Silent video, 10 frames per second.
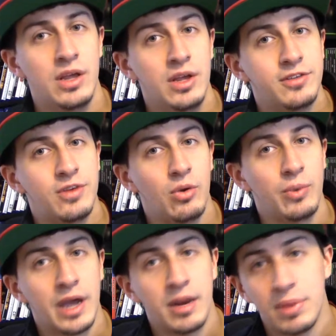So we
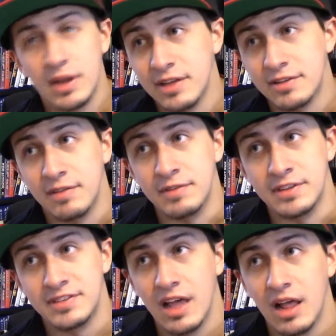got plenty of stuff to
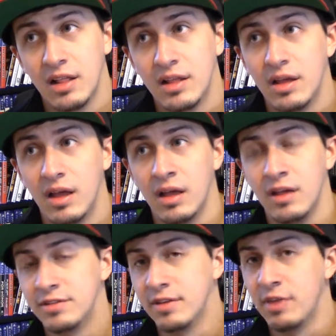sell.
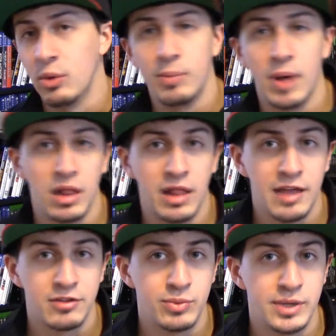Stuff that we bought
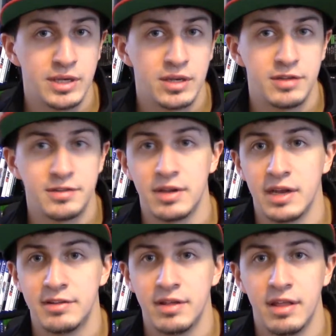last week. Still got
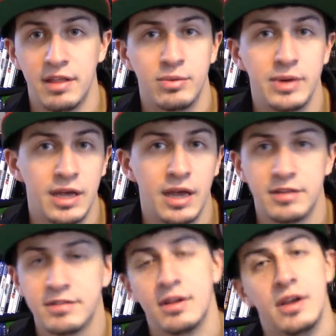to sell that
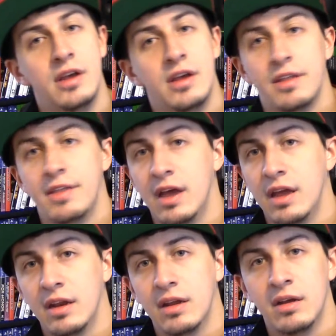3DS,
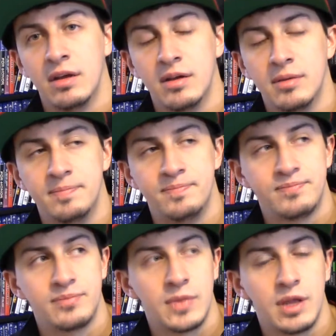that
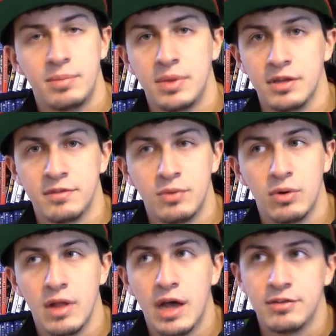
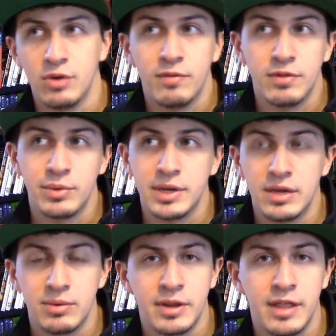PS4 lot, so hopefully we can
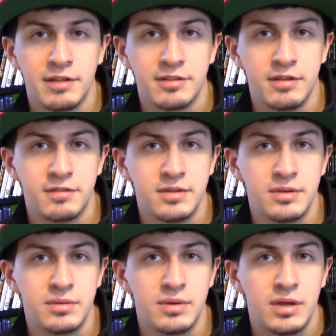get rid of that stuff
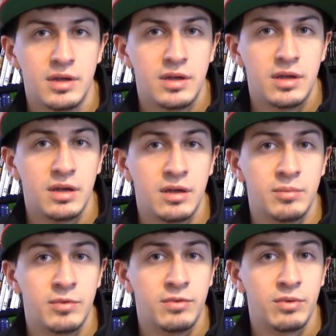soon,
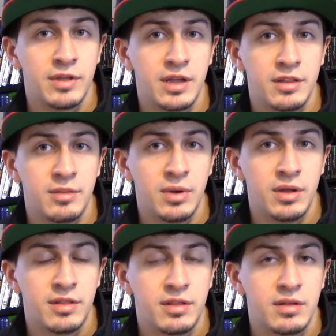before the end of the
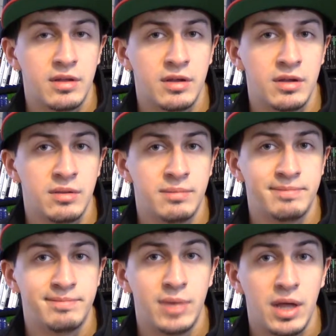month.
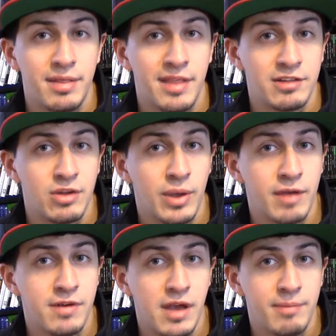But that's all we
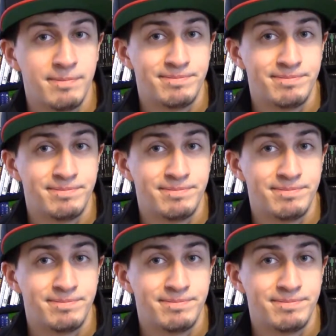have for now.